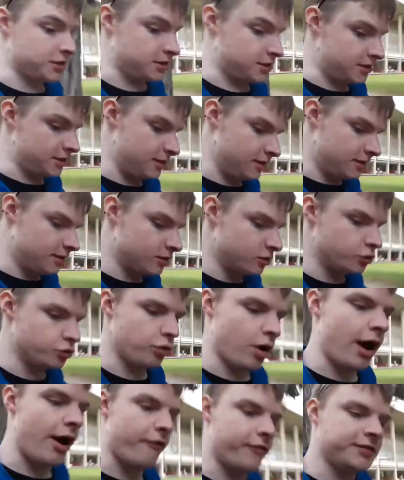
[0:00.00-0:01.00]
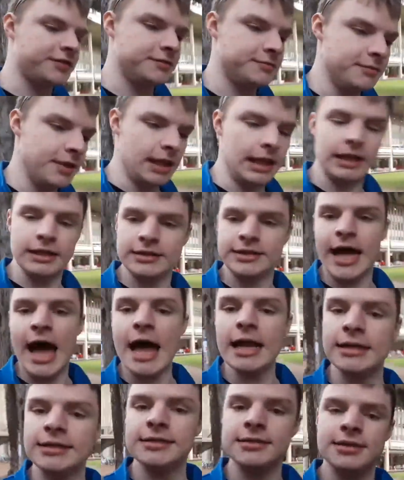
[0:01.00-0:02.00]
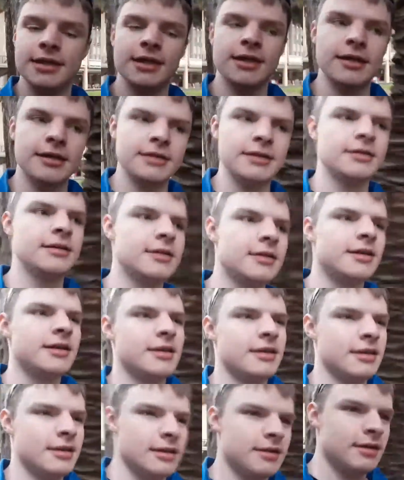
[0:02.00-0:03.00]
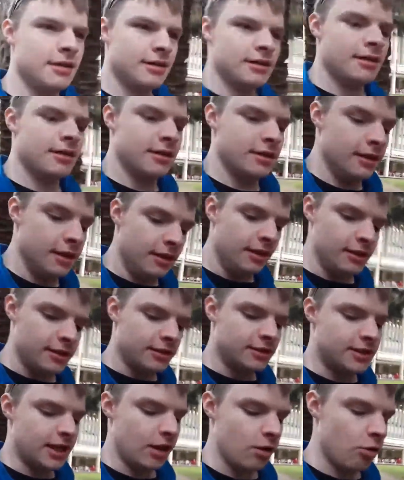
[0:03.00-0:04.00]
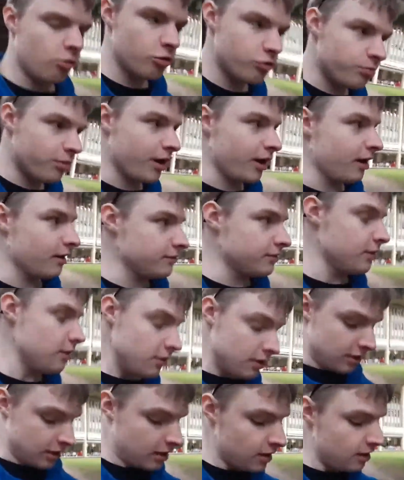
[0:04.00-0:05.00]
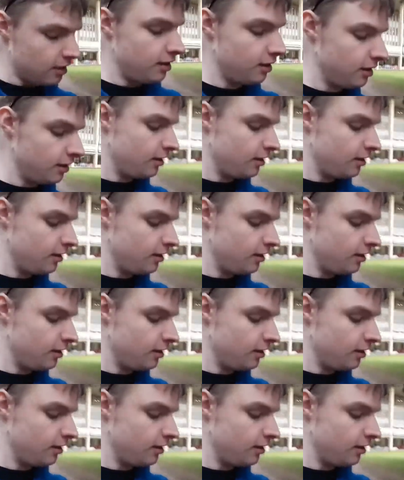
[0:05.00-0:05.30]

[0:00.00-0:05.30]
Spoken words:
just dry off a little tad and continue on with my afternoon, I think.